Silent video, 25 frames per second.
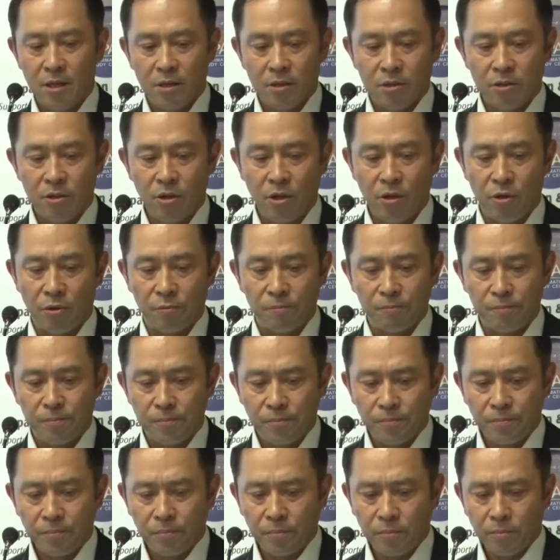So
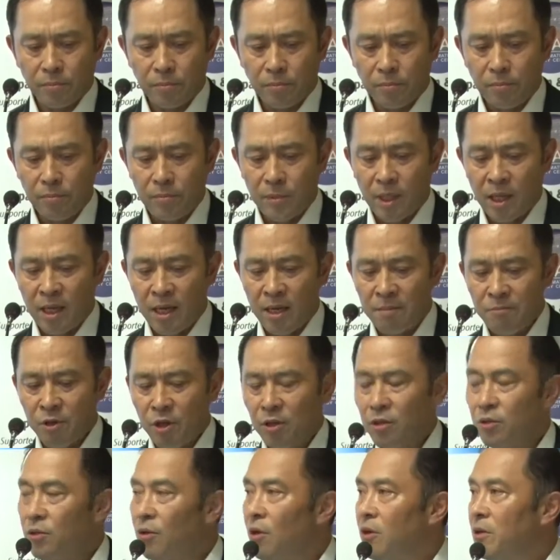I'm
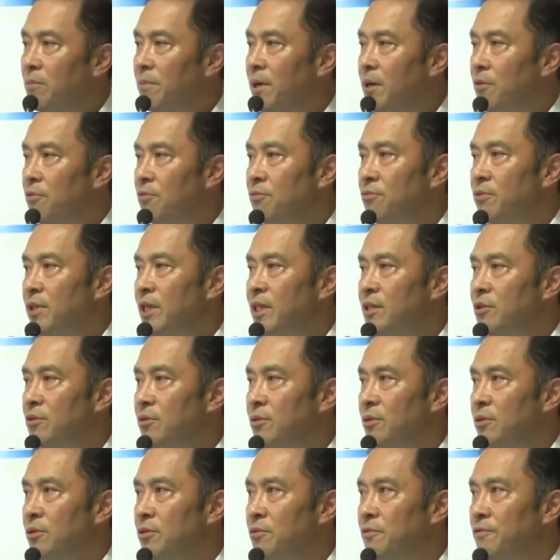going to talk about
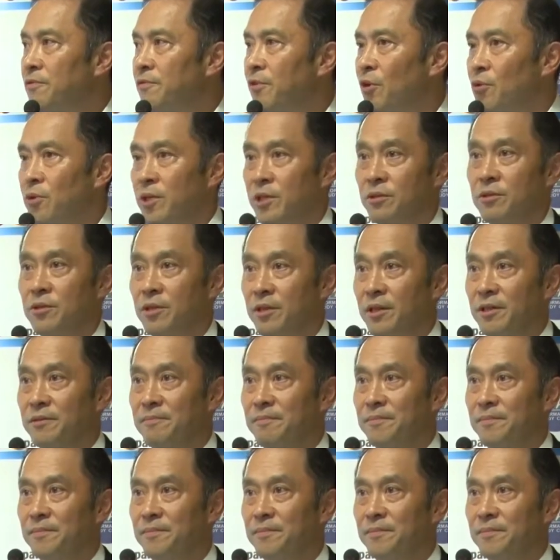regional focusing.